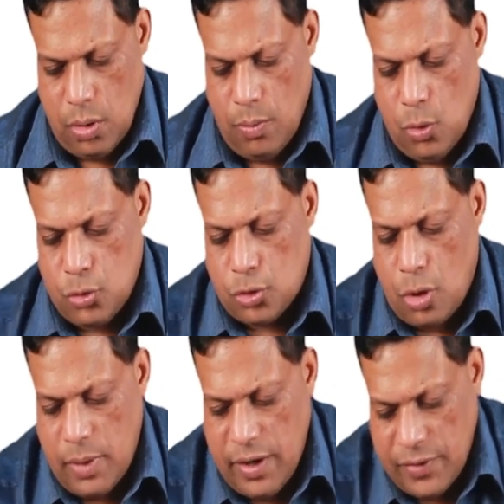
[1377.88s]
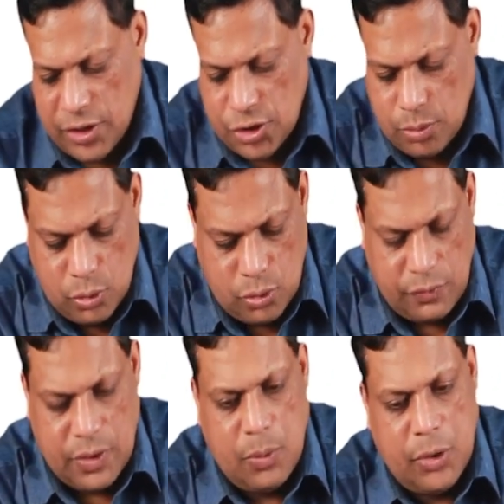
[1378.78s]
Most commonly fractured bone
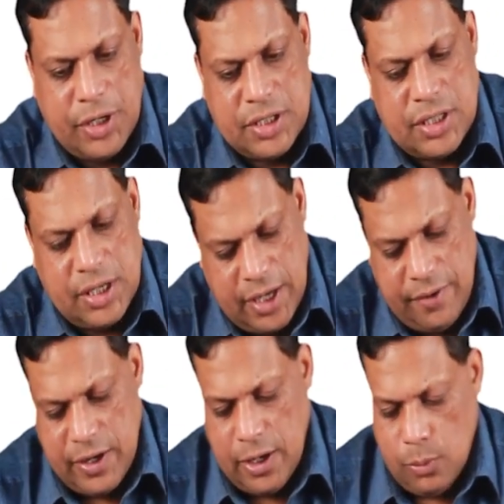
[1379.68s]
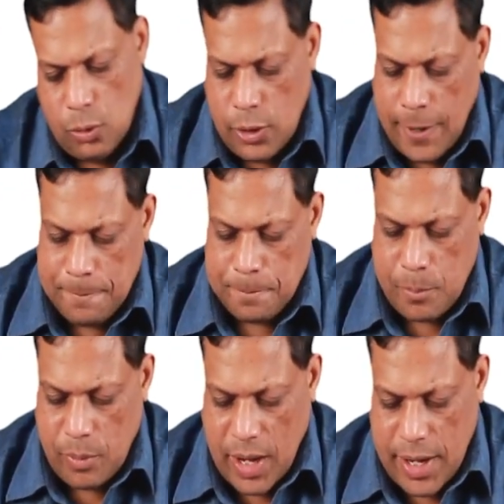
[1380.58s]
of the body is the clavicle bone,
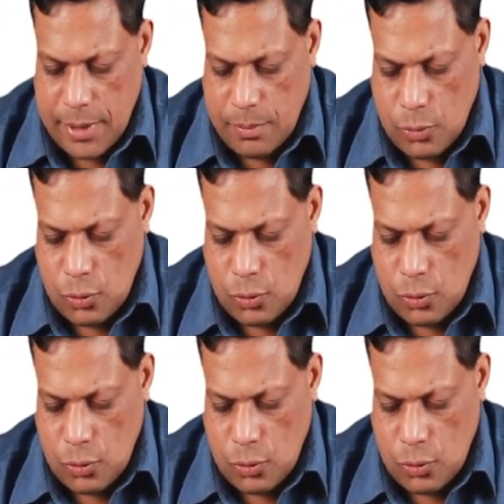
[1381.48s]
and